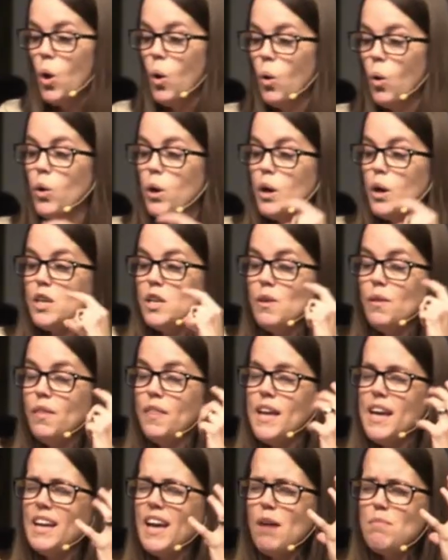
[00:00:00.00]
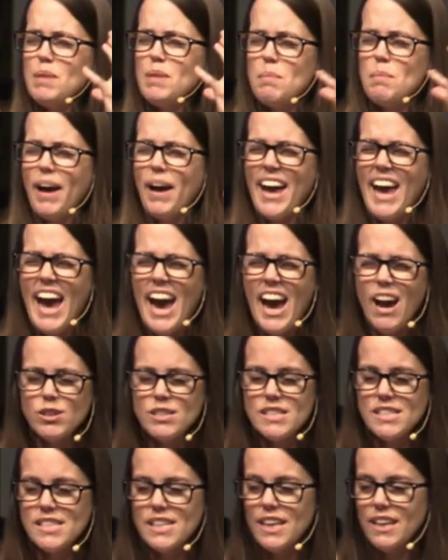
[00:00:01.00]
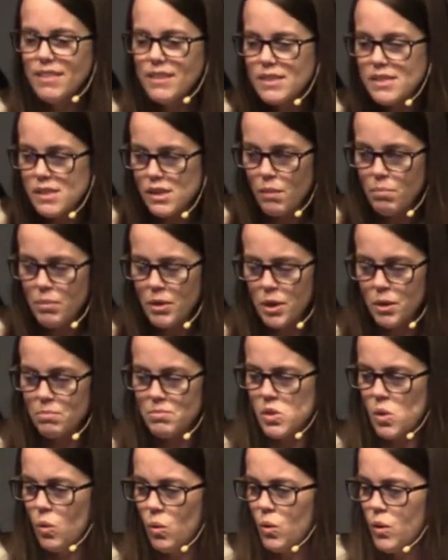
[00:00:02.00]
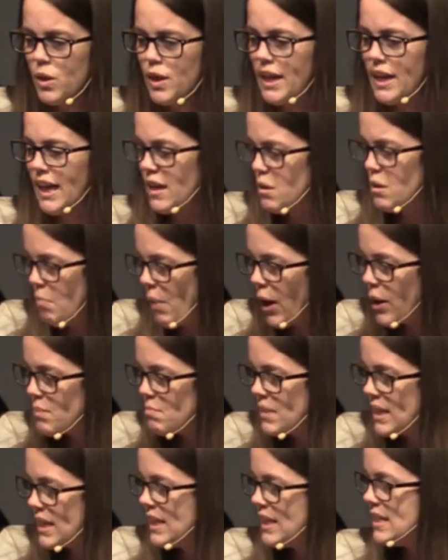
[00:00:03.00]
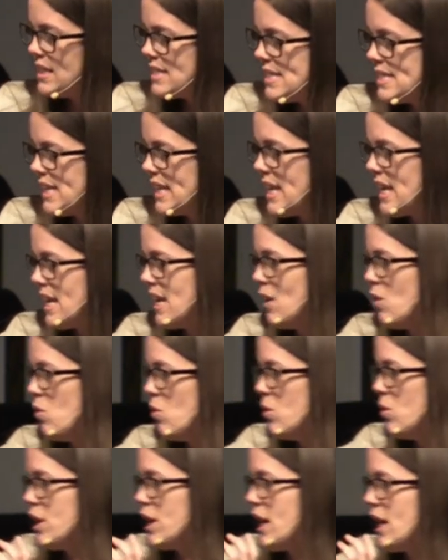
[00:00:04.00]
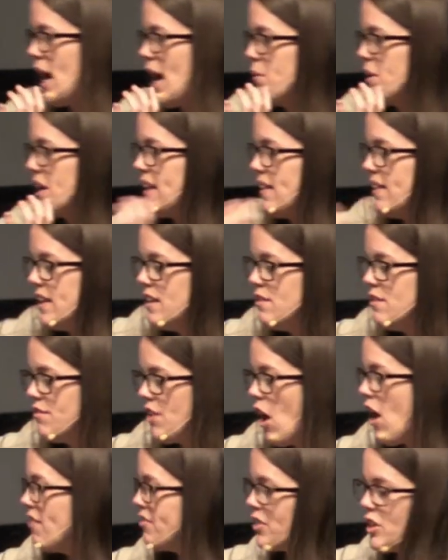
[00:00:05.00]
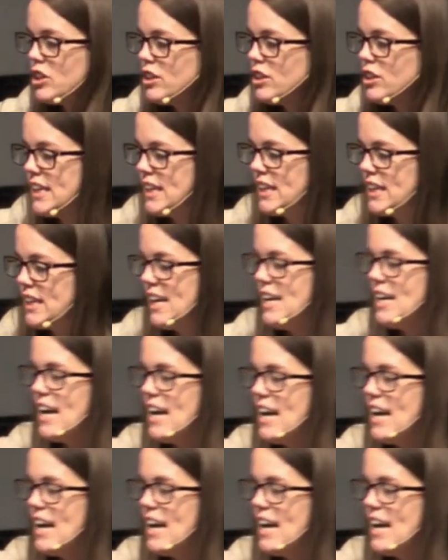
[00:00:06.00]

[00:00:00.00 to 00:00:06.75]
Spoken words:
Or you think, I'm going to buy a house in the suburbs, or get an apartment in the city, or I want to live off the grid